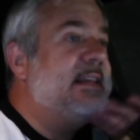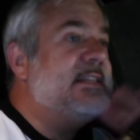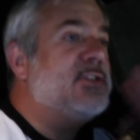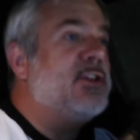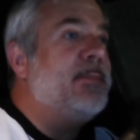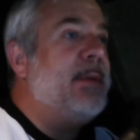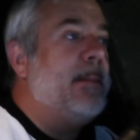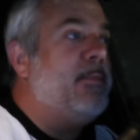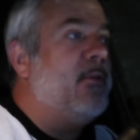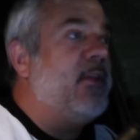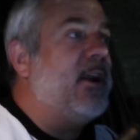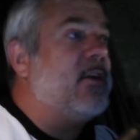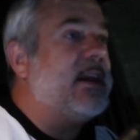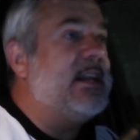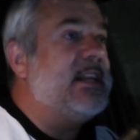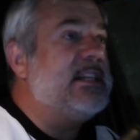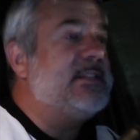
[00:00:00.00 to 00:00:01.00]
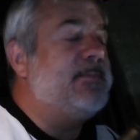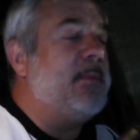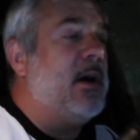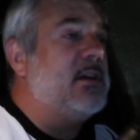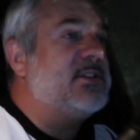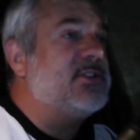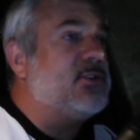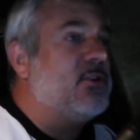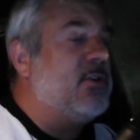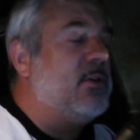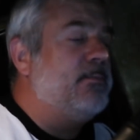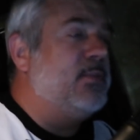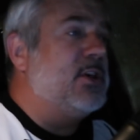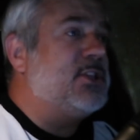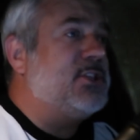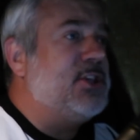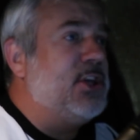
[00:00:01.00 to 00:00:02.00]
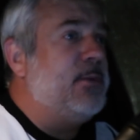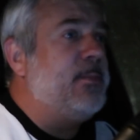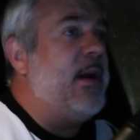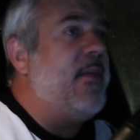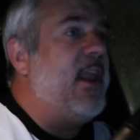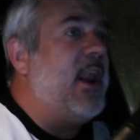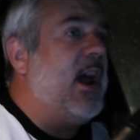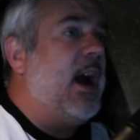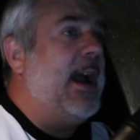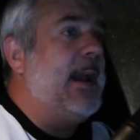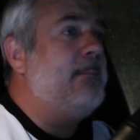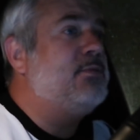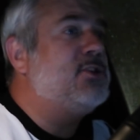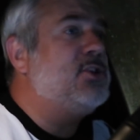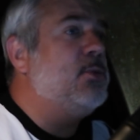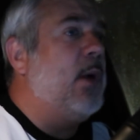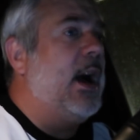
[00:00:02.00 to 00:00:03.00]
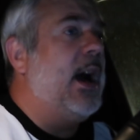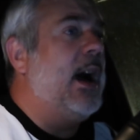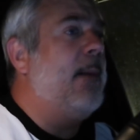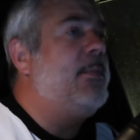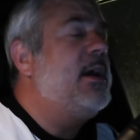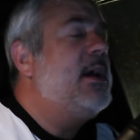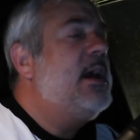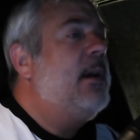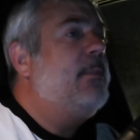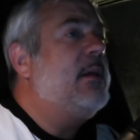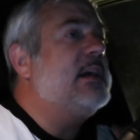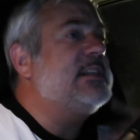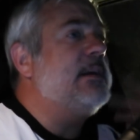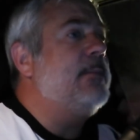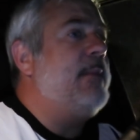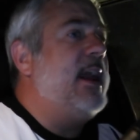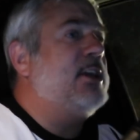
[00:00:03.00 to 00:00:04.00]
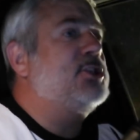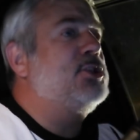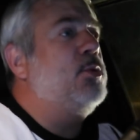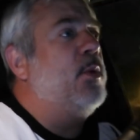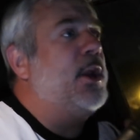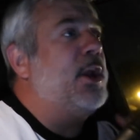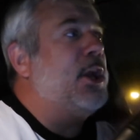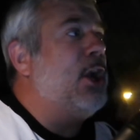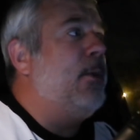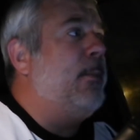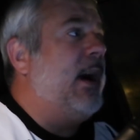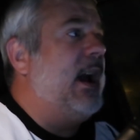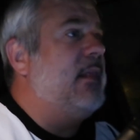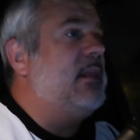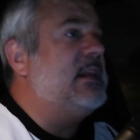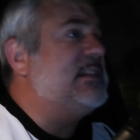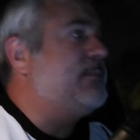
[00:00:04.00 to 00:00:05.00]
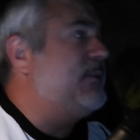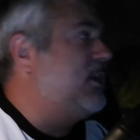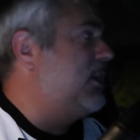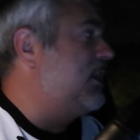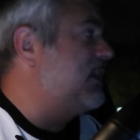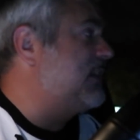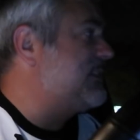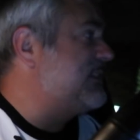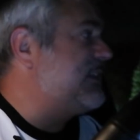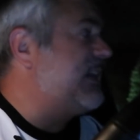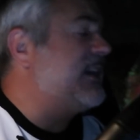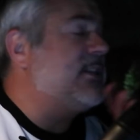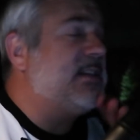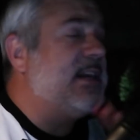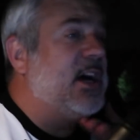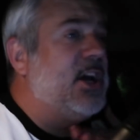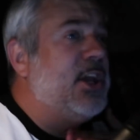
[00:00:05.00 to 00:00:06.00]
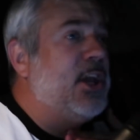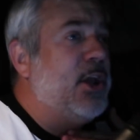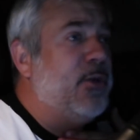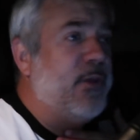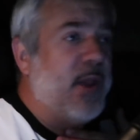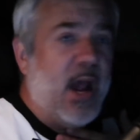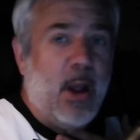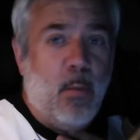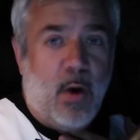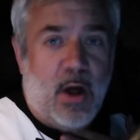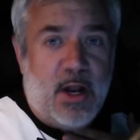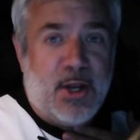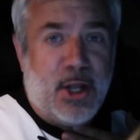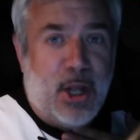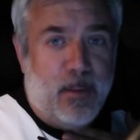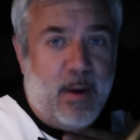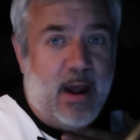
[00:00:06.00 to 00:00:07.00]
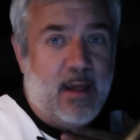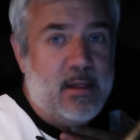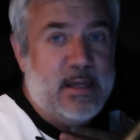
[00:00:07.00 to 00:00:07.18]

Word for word: these are the people that are getting sponsored on BookTube, and then it hypes you up because it makes you want to go buy these books. Because I can tell you that I wanted to go buy